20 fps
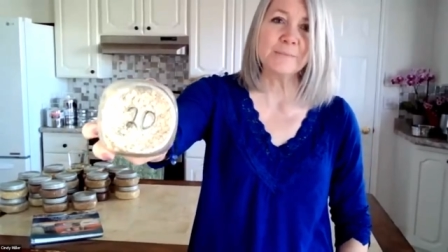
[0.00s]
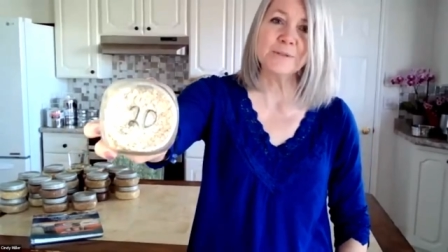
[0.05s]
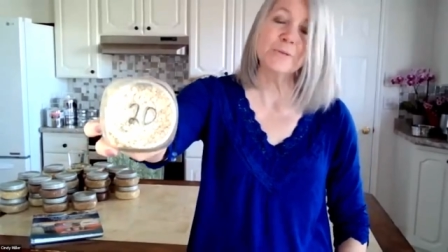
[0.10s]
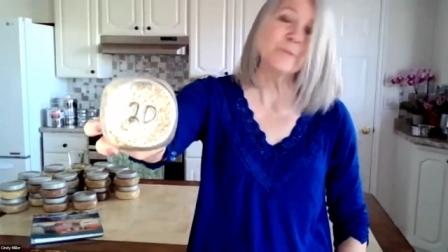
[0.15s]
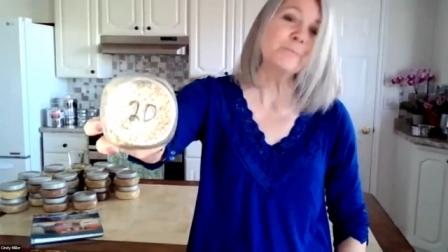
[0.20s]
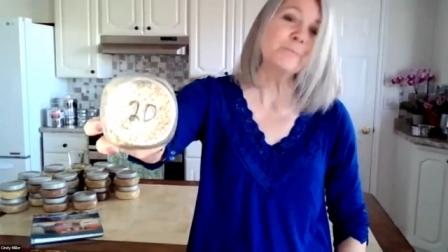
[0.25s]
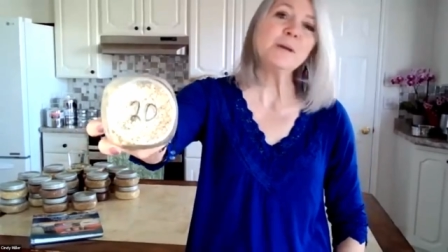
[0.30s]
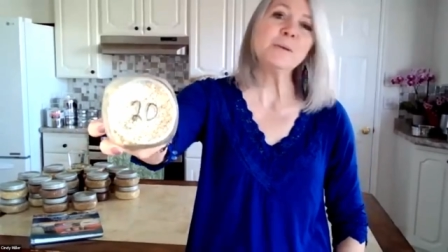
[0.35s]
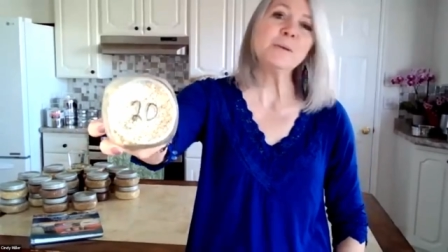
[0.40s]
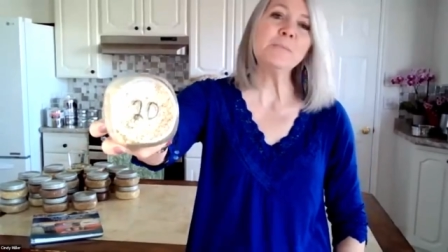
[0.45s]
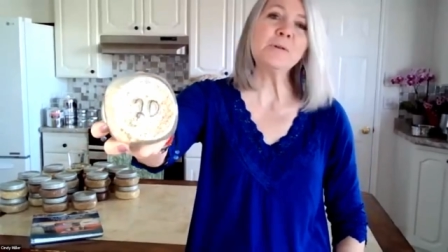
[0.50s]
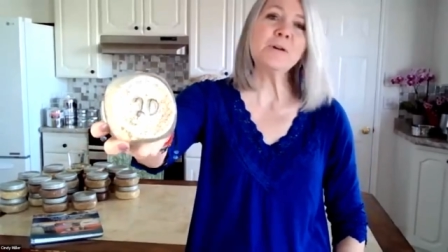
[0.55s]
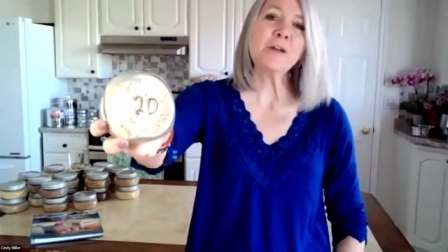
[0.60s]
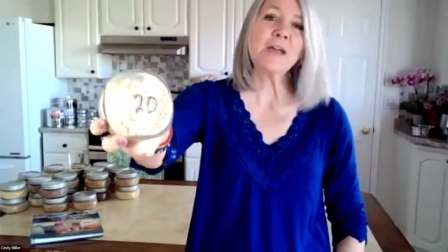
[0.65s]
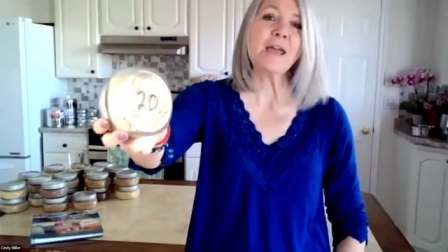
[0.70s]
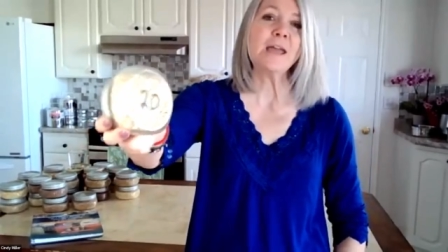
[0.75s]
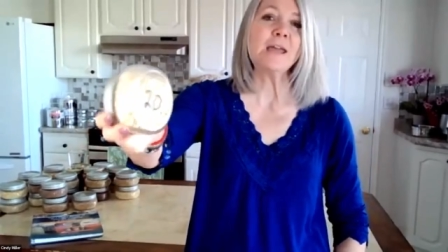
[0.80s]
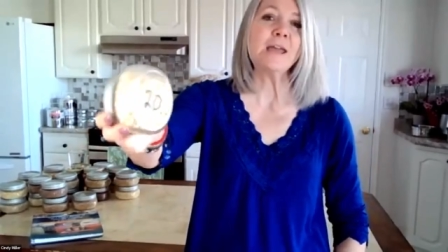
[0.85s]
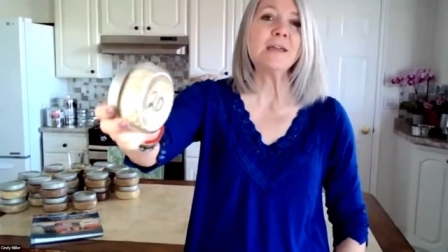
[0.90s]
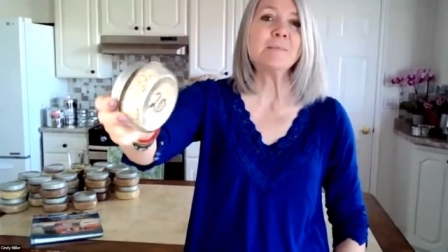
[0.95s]
So when people
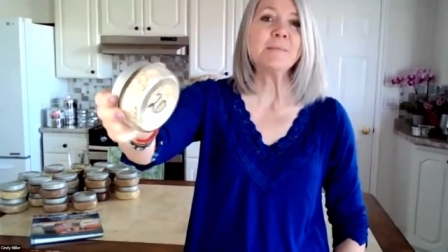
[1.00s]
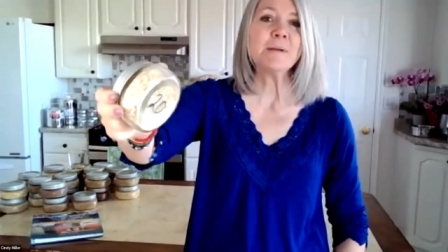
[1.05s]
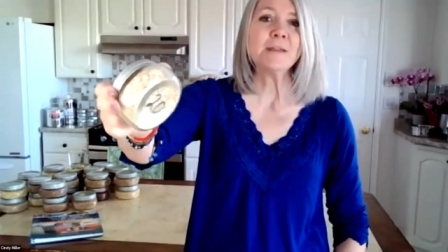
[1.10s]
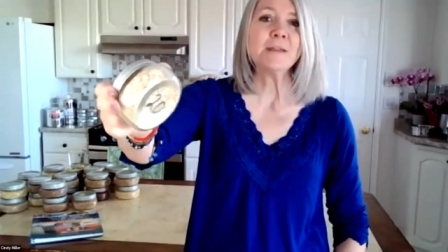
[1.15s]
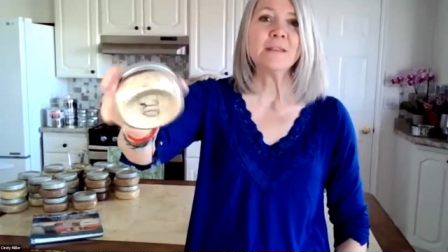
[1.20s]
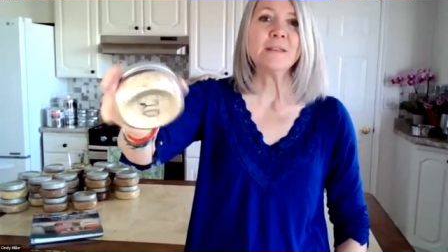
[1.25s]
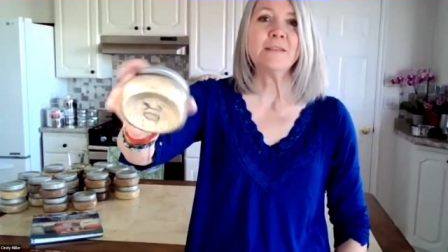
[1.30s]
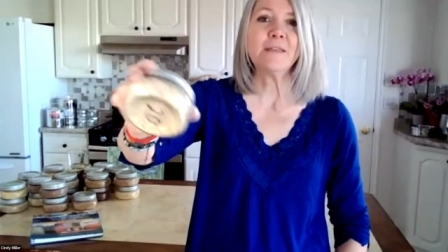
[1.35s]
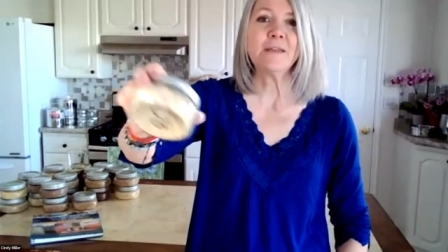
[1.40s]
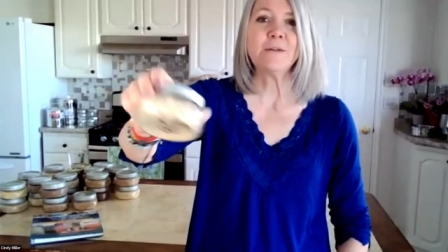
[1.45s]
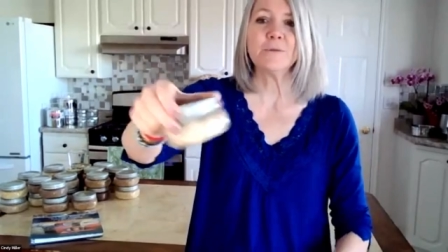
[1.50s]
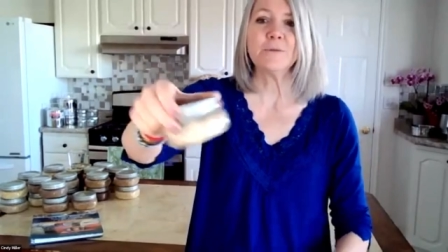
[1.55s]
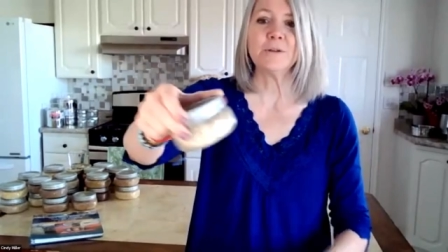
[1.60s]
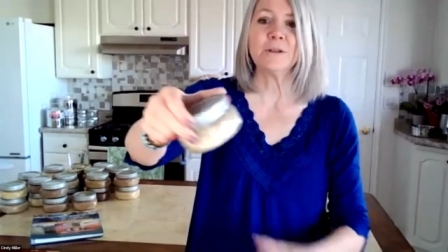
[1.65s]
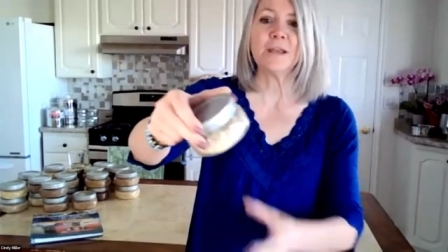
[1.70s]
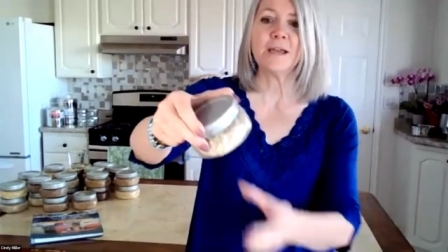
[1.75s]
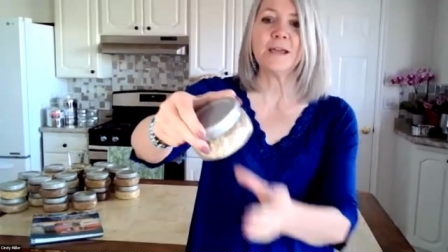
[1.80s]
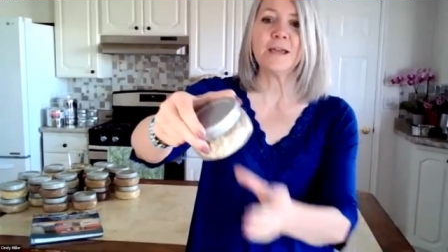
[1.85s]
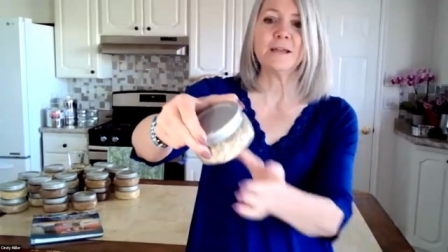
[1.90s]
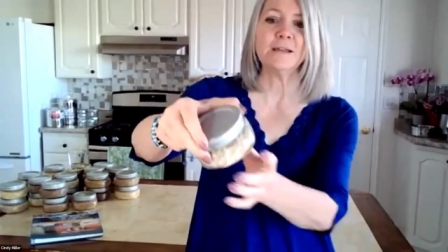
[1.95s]
came, they would
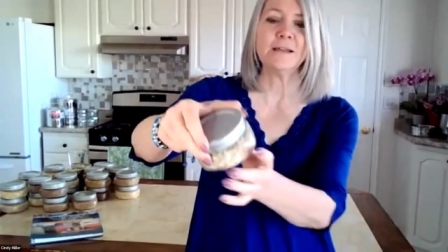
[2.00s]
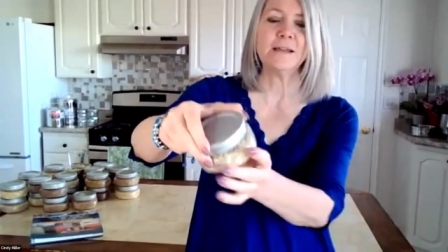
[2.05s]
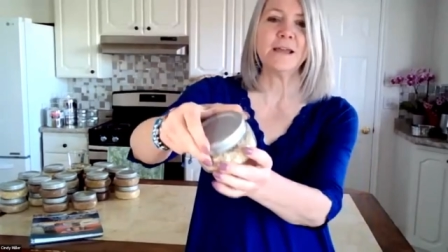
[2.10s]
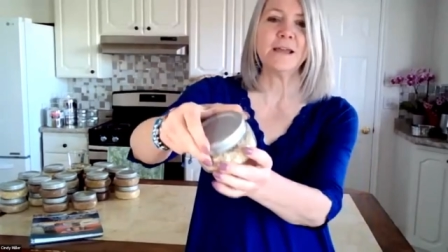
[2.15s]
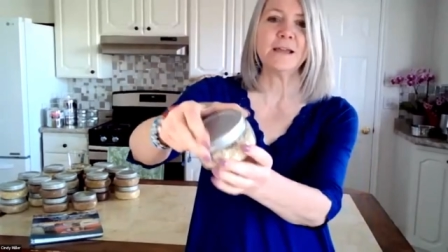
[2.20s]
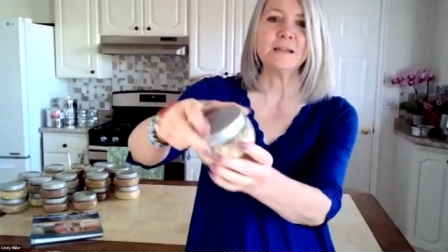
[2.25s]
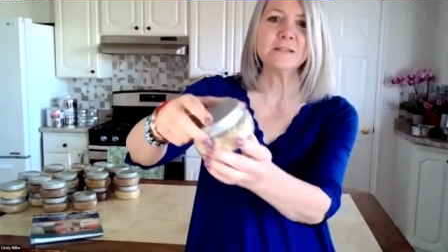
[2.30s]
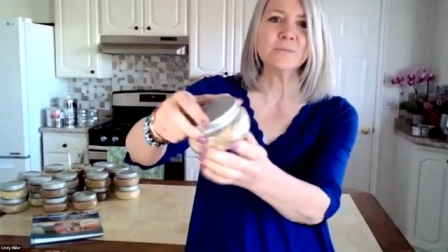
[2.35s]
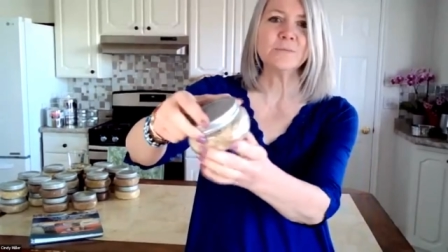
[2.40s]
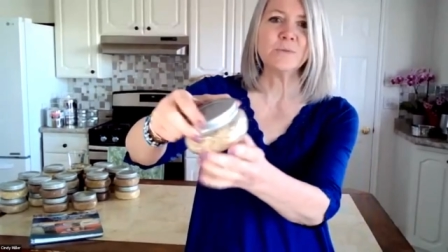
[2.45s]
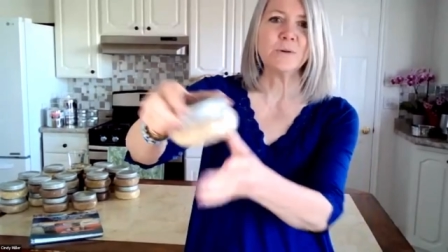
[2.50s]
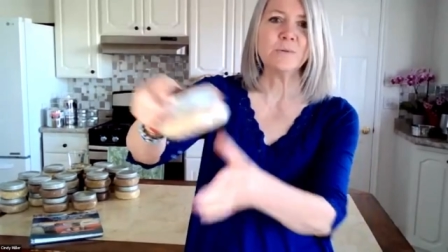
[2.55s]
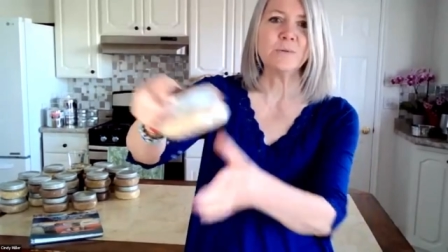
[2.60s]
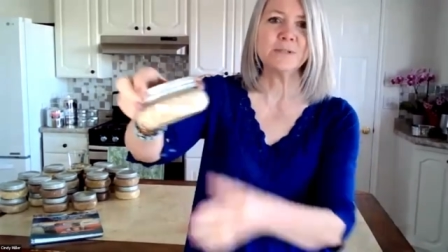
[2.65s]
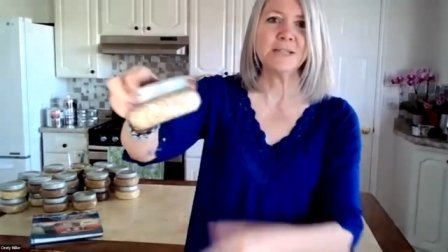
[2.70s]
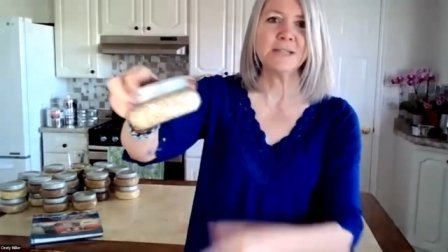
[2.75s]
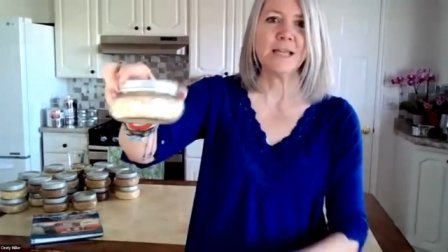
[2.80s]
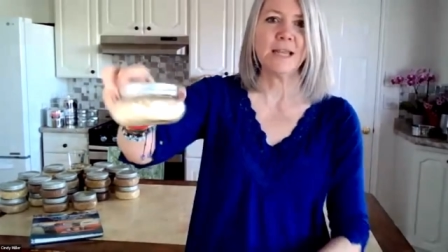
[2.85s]
like guess what was